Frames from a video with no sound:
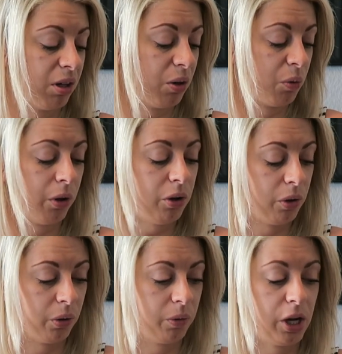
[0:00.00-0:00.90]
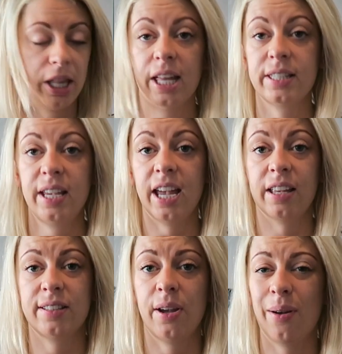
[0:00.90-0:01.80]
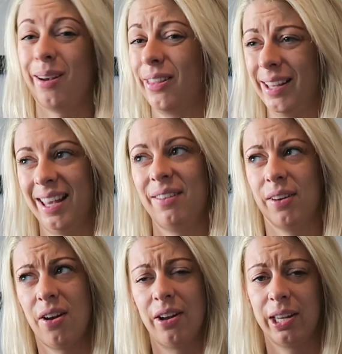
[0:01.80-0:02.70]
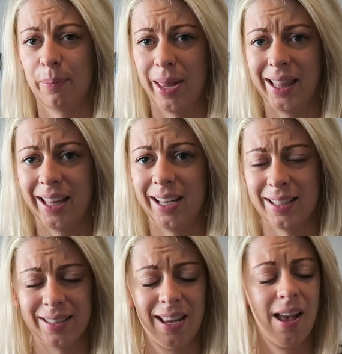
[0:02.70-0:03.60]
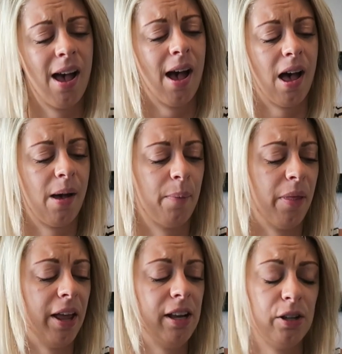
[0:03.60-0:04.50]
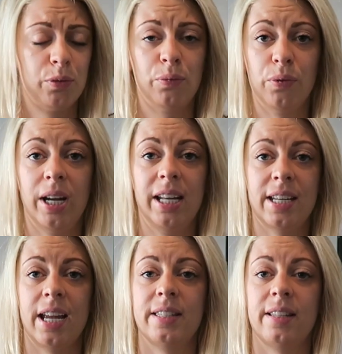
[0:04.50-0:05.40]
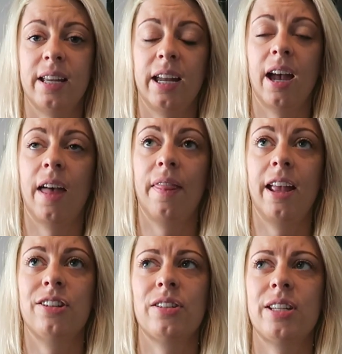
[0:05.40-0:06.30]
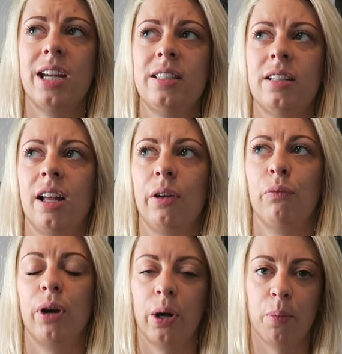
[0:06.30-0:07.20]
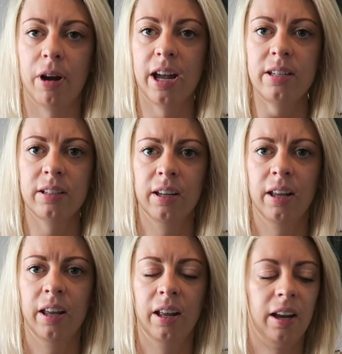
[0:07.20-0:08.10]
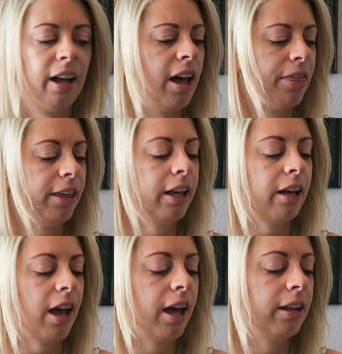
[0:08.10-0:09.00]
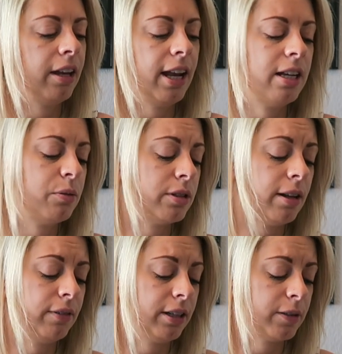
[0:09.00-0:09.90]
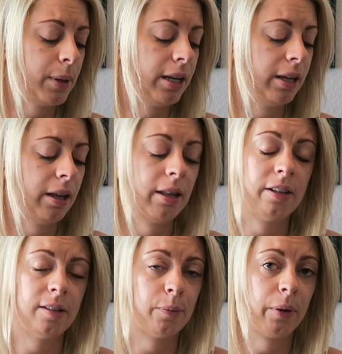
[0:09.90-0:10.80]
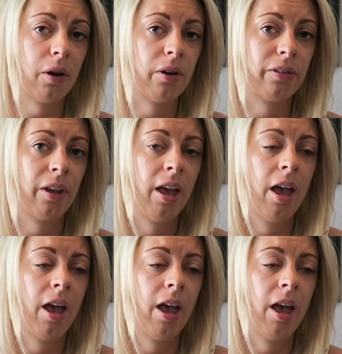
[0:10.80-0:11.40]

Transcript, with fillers: and oil and that's it. So I think even I can make these. Um, they looked really tasty and they just tasted like real bread. Like I think, and the lady was lovely explaining that this is because